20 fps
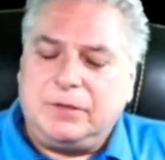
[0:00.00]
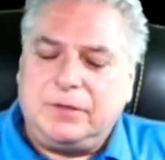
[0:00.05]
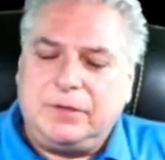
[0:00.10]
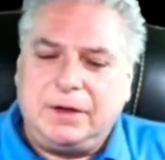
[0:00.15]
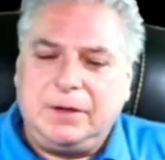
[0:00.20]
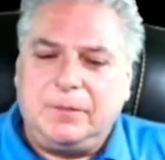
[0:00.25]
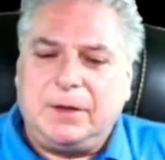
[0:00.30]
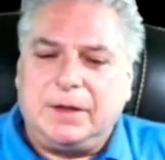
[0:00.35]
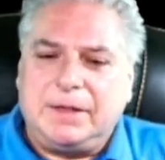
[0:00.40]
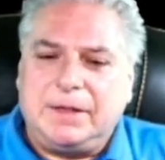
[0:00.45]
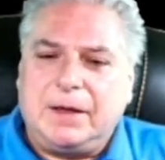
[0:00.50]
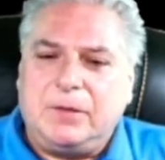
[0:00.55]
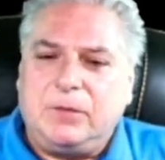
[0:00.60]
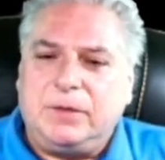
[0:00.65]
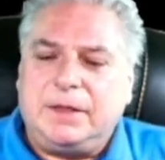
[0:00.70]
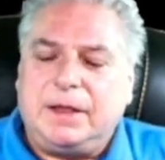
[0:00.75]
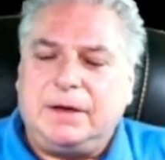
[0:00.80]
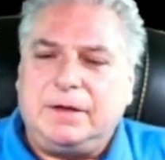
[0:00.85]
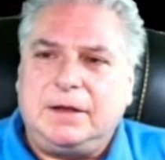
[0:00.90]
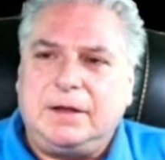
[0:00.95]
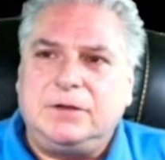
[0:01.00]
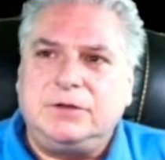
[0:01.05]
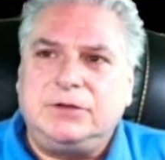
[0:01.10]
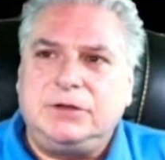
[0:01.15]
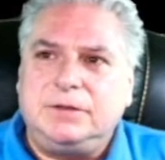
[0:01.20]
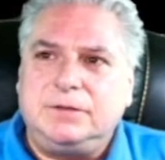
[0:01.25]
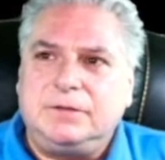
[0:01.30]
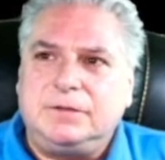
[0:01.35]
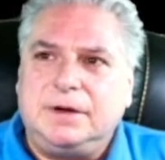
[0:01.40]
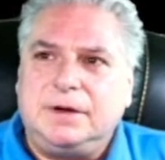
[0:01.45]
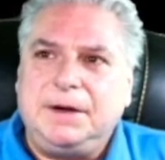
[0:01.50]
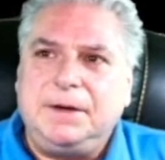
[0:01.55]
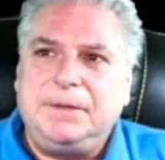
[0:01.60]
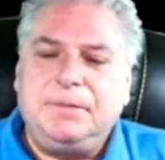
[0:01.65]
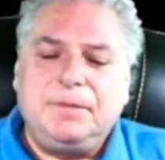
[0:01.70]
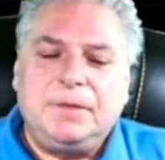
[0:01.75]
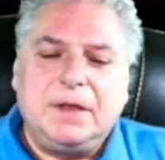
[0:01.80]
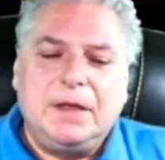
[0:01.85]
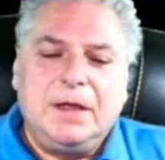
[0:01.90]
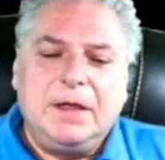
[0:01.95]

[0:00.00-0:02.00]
So think about that, what that tells you, right?